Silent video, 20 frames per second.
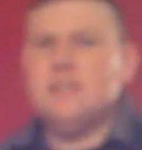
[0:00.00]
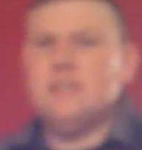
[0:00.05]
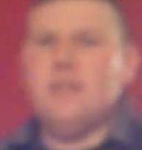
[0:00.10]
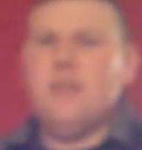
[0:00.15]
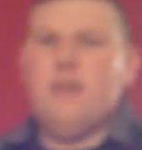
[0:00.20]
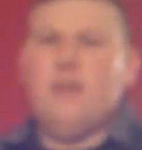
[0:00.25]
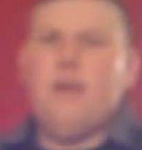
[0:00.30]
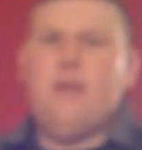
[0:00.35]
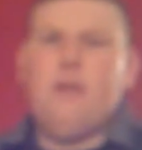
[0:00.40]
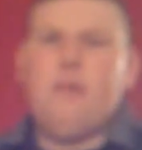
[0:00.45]

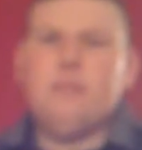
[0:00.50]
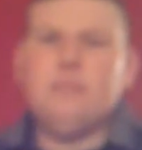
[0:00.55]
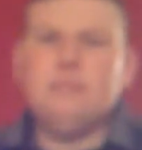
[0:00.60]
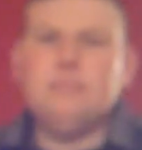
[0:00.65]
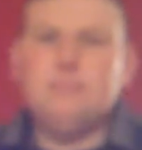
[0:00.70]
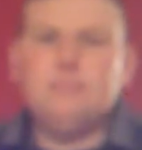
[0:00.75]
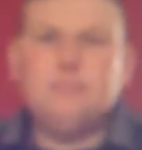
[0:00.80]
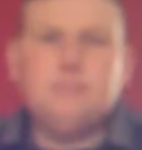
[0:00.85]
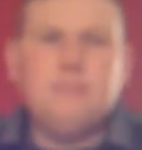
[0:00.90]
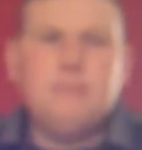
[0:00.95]
So,
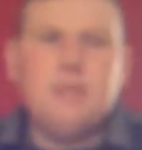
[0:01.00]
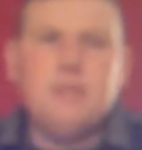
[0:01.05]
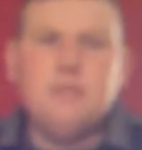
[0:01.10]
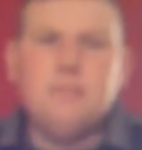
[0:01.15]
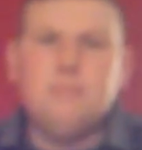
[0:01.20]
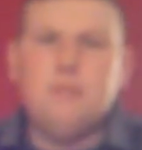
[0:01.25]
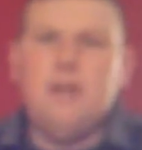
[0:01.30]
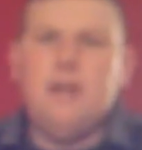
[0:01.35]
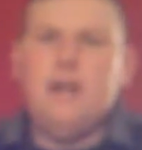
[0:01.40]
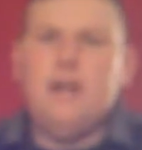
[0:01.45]

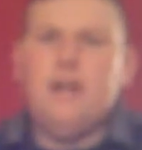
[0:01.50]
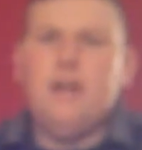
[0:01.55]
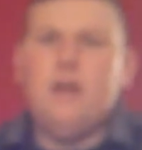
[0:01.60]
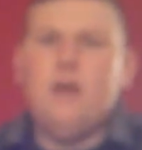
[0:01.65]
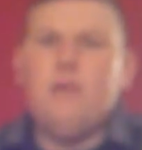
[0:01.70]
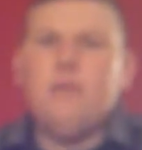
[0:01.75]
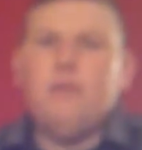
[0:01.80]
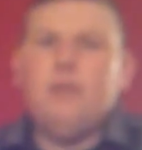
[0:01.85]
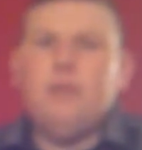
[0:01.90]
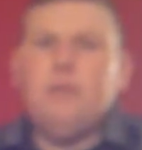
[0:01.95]
but
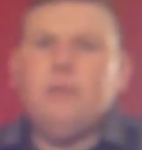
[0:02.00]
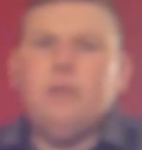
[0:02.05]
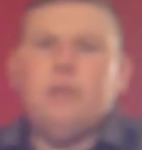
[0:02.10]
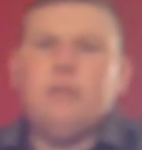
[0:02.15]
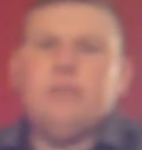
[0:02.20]
hopefully we